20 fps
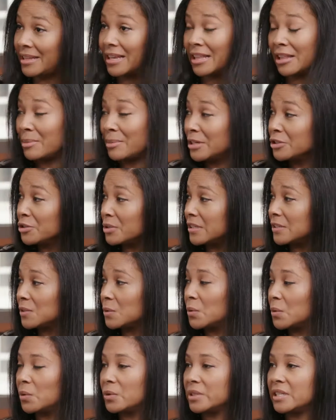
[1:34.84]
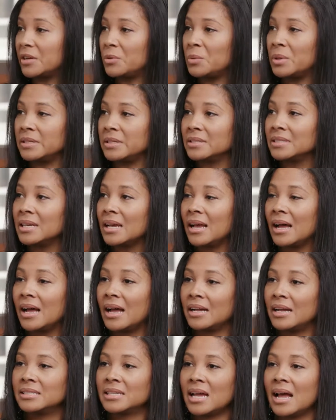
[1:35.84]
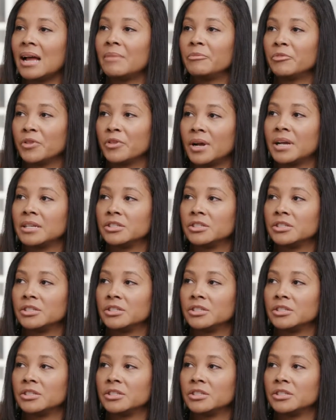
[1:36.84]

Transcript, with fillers: the elementary schools, it was a time for